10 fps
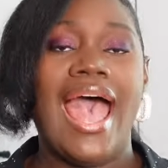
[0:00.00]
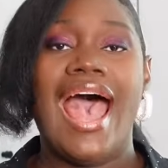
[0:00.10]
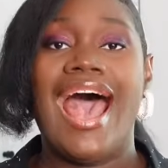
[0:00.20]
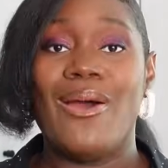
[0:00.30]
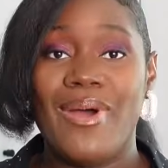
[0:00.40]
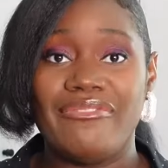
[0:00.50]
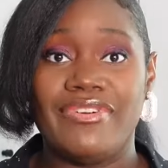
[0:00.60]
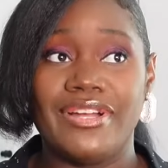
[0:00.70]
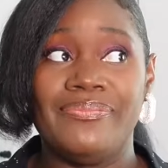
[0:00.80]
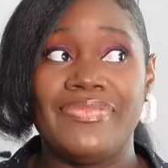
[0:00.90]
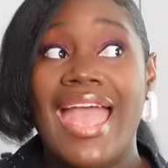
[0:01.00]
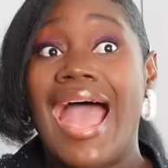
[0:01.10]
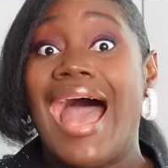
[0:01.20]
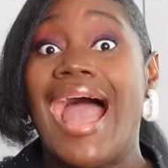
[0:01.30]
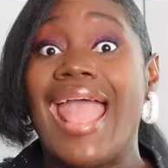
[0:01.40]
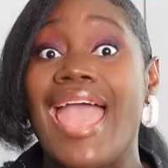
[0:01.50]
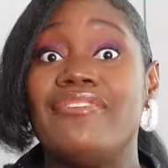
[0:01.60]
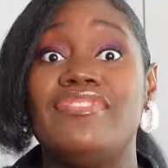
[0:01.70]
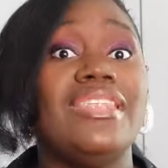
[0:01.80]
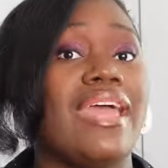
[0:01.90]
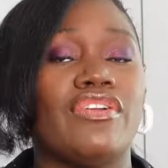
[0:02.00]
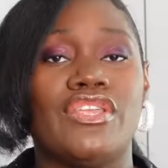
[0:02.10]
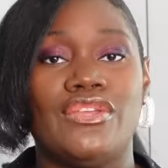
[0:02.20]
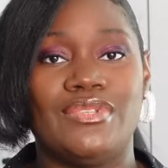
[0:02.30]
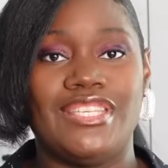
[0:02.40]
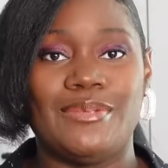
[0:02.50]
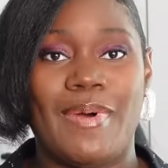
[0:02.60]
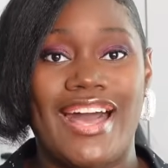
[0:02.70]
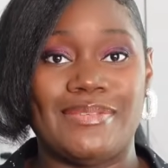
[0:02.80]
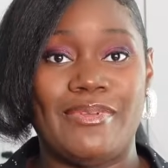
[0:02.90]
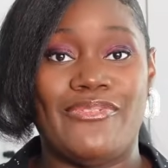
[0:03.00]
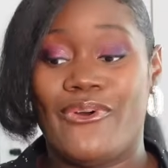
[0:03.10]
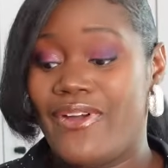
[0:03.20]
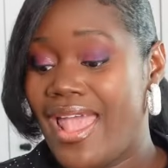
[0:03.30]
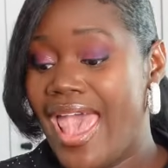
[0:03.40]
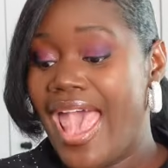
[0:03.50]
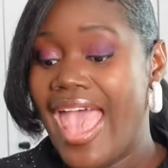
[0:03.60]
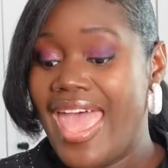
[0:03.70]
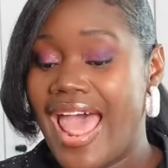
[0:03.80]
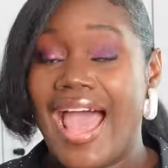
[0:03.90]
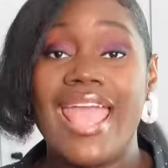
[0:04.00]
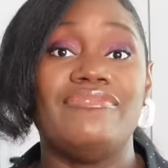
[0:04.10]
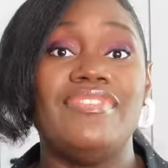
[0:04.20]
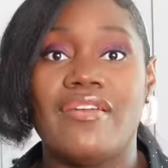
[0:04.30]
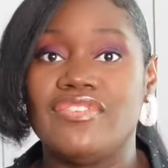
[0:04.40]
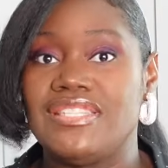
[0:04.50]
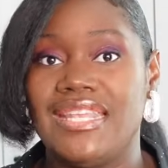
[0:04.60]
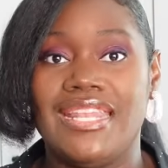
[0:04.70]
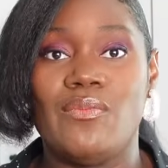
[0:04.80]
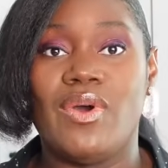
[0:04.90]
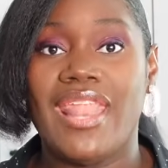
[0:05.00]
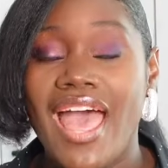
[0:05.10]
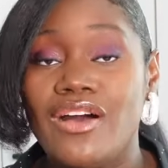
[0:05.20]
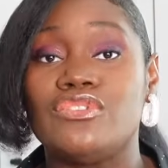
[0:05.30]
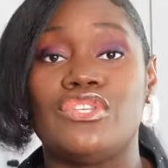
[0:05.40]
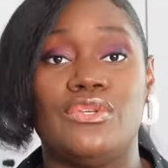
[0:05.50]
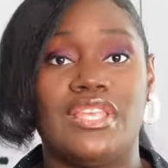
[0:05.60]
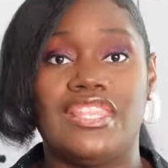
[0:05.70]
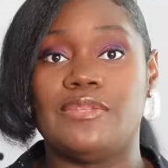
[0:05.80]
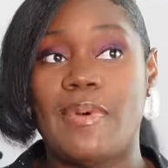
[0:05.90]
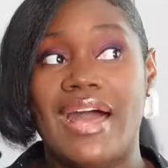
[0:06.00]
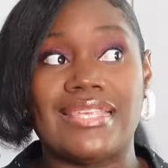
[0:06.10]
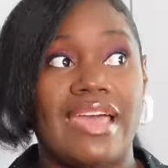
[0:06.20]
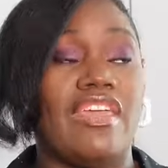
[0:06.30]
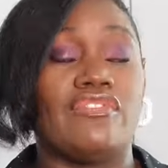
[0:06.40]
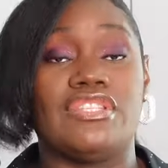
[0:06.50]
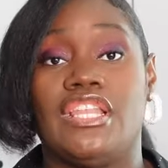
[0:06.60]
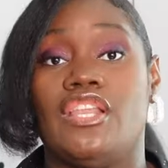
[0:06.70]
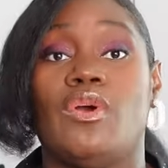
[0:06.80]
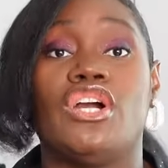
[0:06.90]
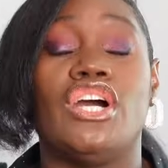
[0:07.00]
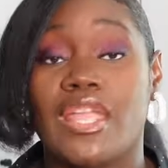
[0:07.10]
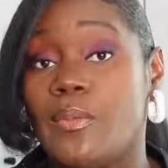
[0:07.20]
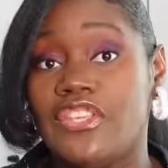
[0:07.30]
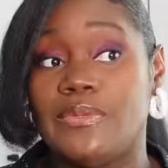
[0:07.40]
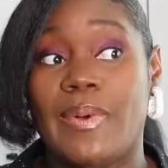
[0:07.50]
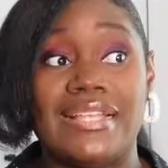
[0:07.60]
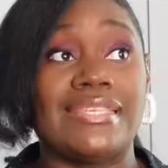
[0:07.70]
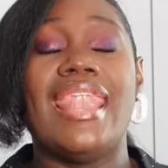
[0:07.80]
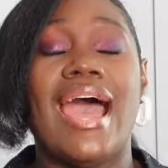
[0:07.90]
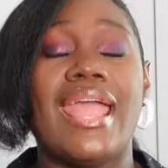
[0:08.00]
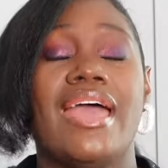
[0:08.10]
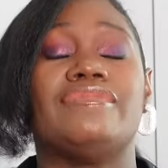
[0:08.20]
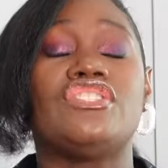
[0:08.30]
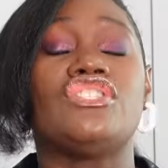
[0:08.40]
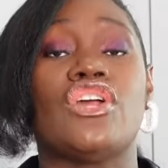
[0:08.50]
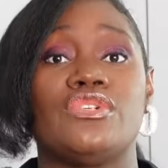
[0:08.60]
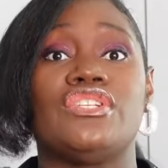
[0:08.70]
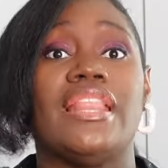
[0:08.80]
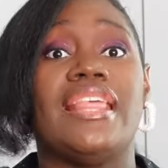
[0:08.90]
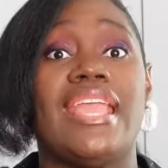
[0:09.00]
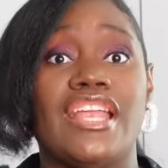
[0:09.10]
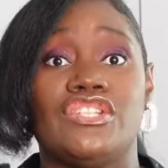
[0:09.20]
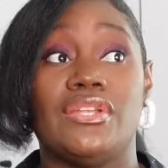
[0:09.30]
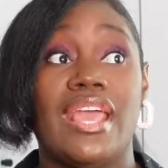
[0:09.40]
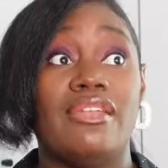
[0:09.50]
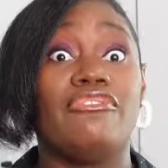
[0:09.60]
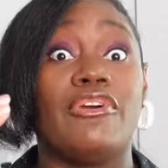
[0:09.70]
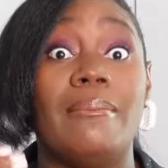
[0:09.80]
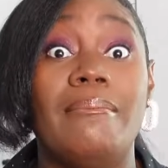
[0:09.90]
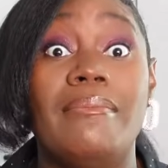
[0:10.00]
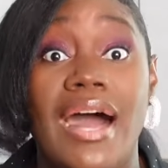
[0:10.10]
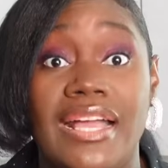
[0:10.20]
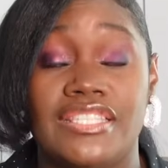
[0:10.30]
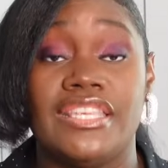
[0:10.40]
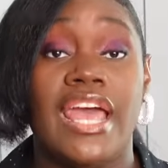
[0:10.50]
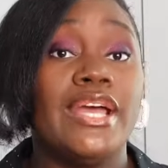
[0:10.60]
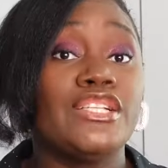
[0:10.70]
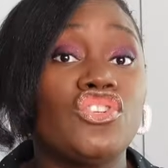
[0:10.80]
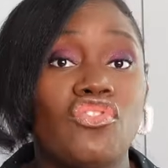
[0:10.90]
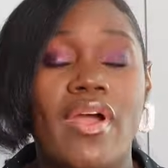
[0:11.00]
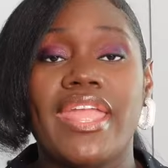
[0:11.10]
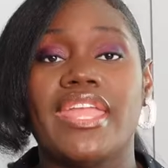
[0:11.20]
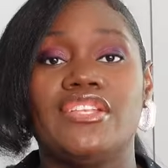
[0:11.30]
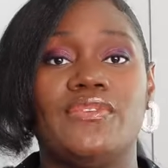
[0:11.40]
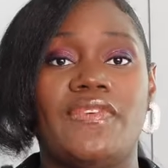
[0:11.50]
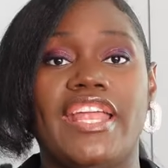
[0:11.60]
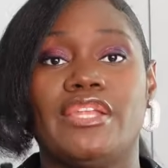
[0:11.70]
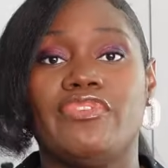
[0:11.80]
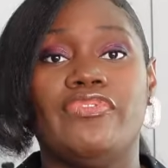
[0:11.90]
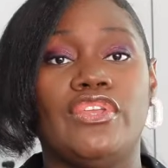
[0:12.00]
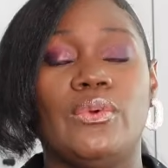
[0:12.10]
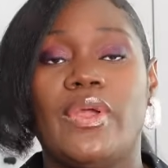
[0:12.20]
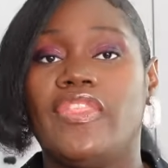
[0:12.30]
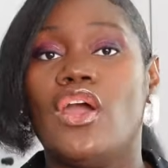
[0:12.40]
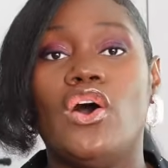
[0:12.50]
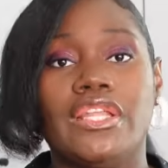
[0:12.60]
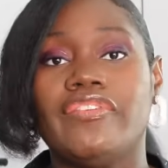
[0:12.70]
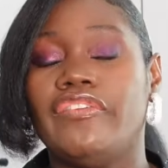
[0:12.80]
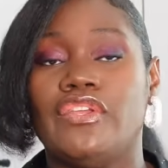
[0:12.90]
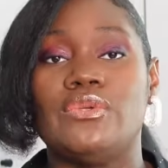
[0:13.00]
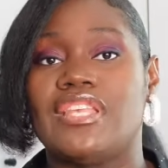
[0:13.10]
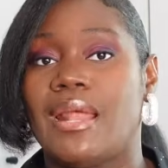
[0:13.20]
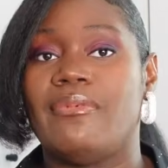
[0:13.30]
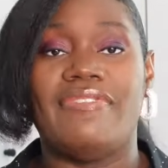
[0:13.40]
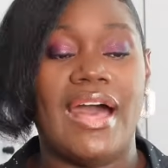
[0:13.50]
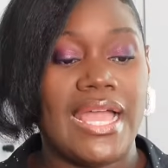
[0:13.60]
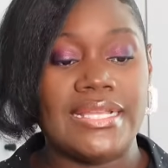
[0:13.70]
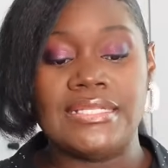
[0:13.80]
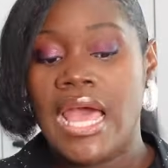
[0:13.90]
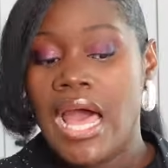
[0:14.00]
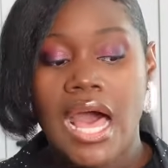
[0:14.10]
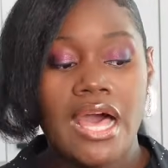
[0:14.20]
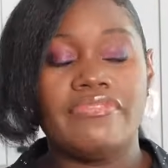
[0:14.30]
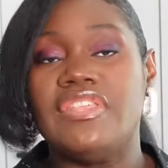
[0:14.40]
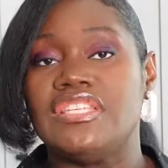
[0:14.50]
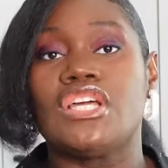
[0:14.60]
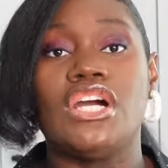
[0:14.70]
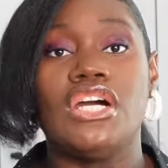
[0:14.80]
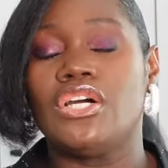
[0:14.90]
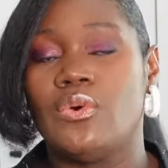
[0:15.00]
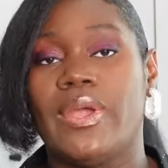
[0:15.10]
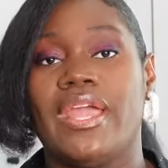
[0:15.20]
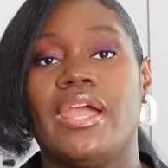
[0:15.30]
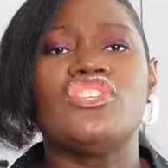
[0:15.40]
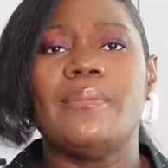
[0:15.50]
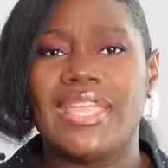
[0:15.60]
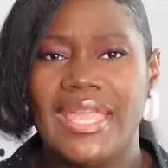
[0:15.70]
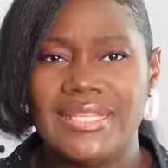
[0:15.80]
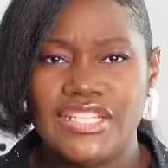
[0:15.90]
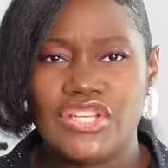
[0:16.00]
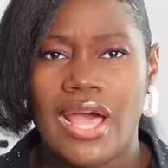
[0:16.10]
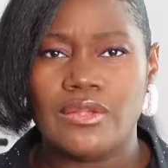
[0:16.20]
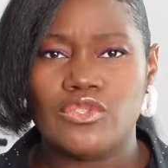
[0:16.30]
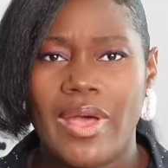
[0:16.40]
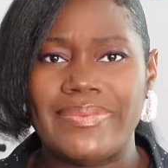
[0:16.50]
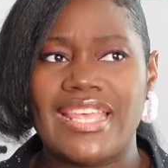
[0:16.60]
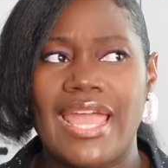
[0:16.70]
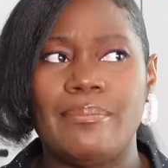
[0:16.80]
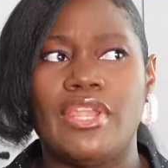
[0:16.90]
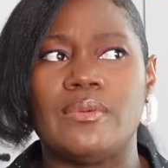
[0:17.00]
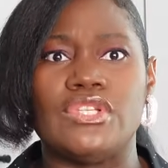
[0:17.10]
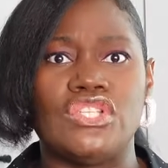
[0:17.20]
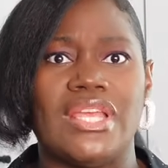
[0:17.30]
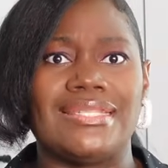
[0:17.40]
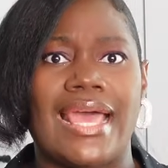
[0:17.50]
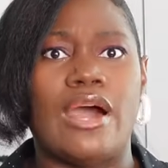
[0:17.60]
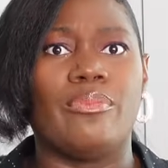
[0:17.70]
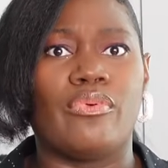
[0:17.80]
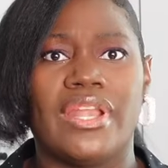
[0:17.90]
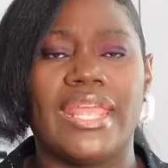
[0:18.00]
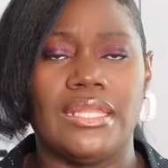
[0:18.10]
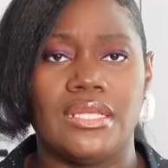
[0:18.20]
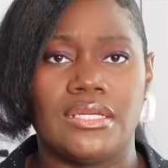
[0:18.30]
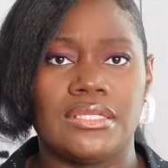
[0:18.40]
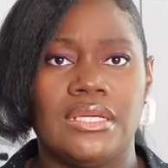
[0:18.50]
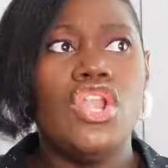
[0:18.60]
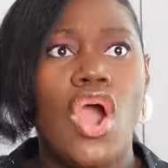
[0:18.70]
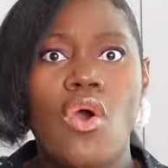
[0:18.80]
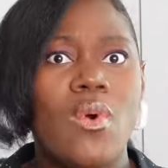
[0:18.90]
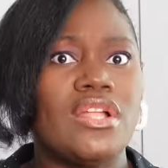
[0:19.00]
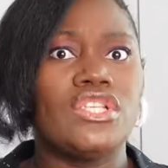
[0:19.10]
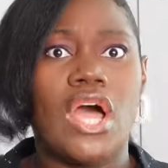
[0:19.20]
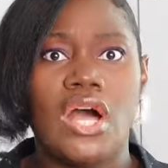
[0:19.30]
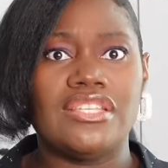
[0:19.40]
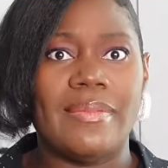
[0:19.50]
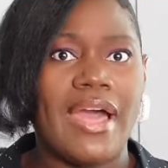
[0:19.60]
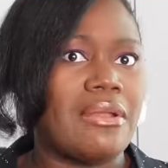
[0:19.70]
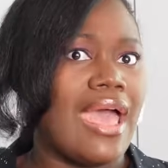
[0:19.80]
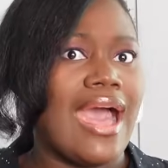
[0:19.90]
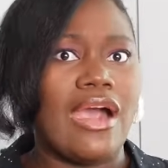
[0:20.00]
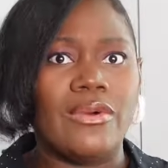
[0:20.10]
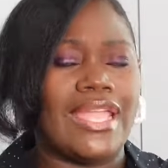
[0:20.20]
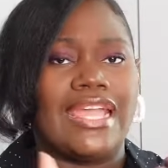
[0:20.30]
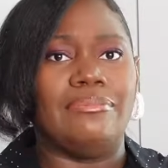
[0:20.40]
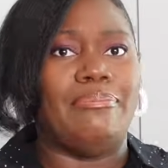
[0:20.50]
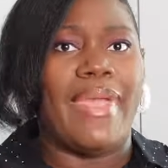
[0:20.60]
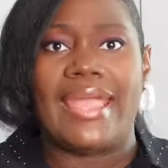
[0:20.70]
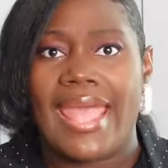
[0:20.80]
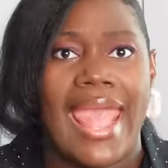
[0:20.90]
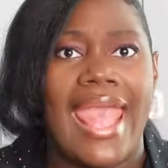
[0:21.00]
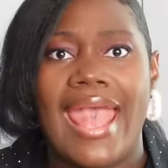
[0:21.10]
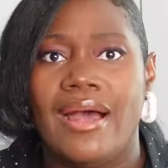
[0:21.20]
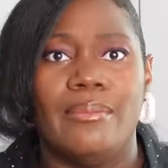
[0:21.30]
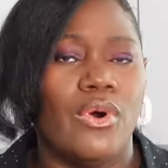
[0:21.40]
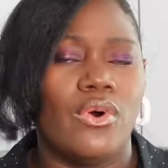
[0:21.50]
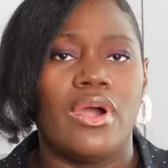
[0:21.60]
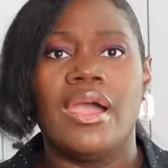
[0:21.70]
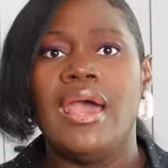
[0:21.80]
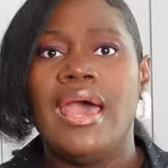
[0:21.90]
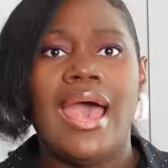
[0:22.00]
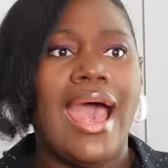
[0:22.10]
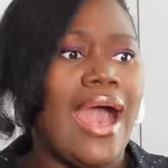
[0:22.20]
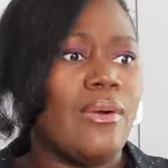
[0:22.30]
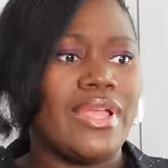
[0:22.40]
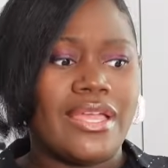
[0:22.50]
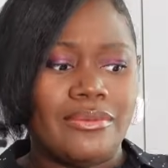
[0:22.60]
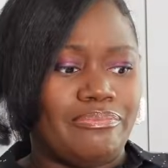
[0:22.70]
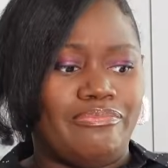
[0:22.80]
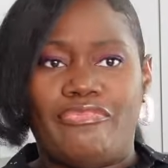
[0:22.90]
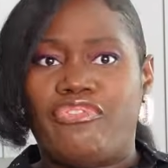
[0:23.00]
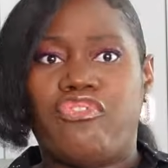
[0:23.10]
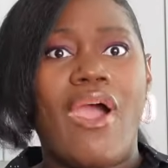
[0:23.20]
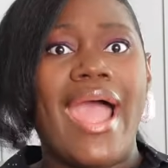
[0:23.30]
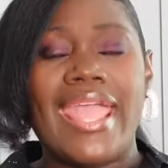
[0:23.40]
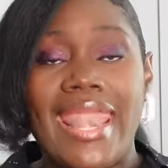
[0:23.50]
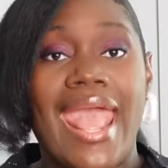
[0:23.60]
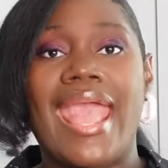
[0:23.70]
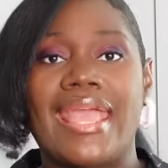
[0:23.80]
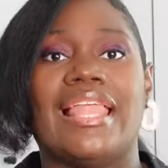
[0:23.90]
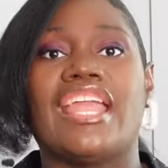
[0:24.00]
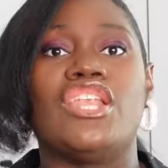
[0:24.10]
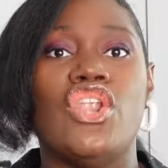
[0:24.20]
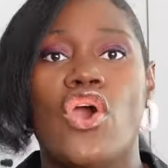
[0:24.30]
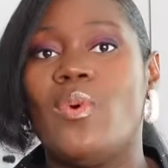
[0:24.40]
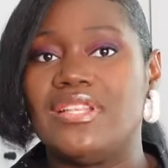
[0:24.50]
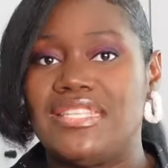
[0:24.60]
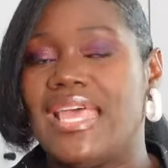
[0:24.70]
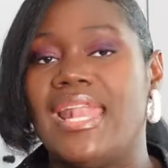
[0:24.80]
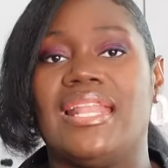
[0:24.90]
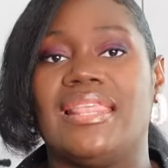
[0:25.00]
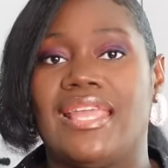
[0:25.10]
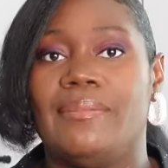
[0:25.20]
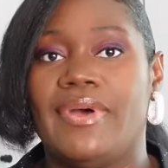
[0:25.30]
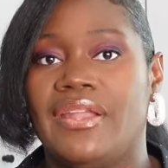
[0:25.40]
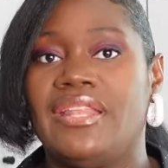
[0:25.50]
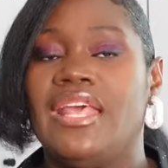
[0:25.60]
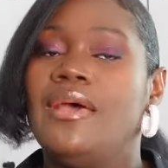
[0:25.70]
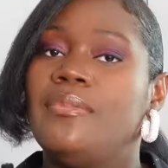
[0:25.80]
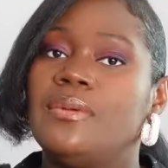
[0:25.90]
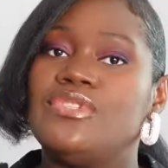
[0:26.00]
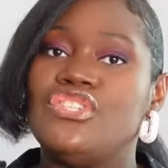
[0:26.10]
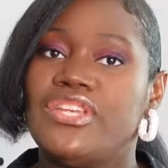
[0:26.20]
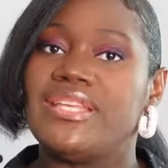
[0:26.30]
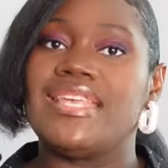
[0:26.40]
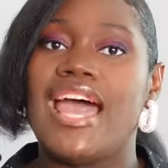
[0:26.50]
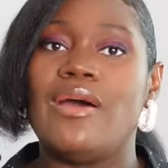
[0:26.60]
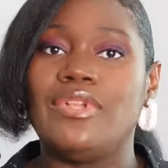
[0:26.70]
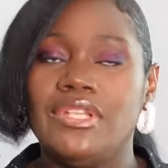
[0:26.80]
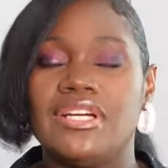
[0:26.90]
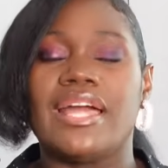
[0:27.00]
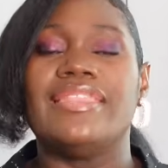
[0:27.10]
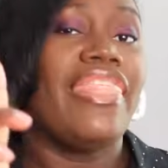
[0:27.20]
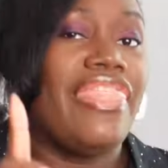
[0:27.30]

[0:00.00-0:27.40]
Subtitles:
However, I have never used these pots before, and I have never seen anyone else using these pots. I've never seen anyone cooking with these pots, and I have searched the internet for months trying to find a review, and the only reviews that I would find of this cookware was on Mackenzie Child's website, but it was just how pretty it looked. No one talked about how it could bake a ham or how it could fry an egg. Like, no one said anything about it, but it was just how it looked.